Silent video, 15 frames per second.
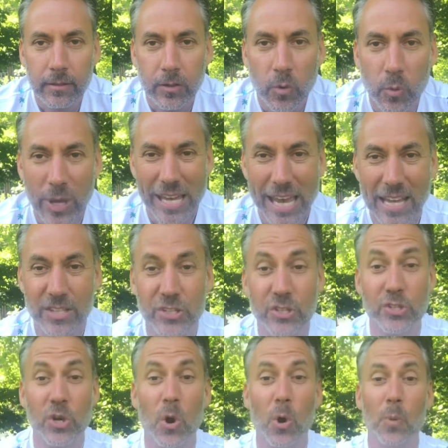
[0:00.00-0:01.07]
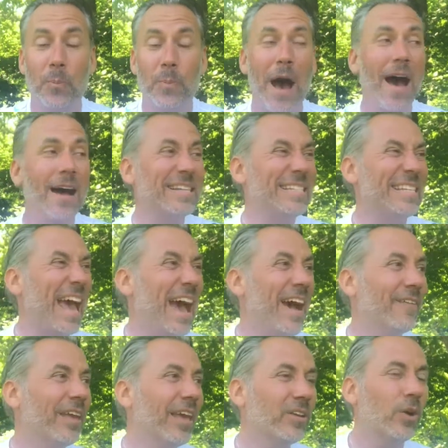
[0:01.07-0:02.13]
We get so bogged
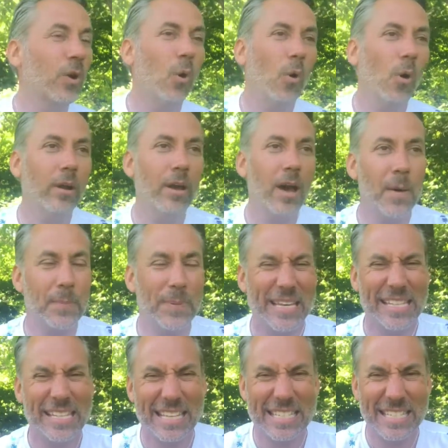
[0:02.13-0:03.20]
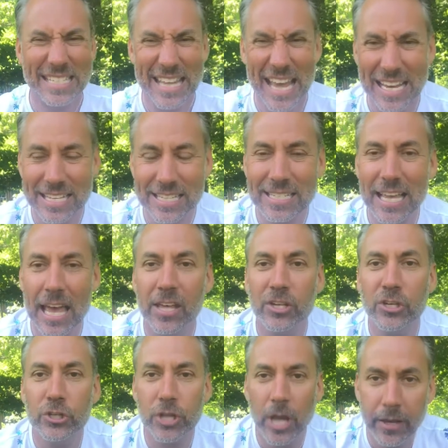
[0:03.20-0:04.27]
down and caught up in sex
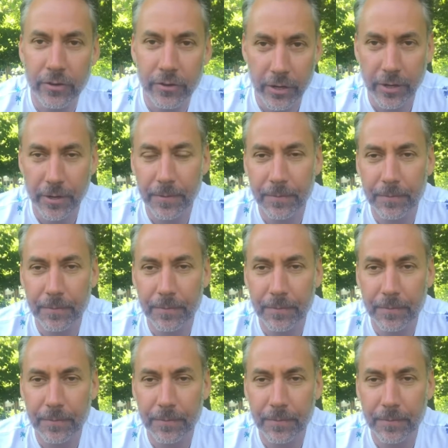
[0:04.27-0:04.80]
and gender,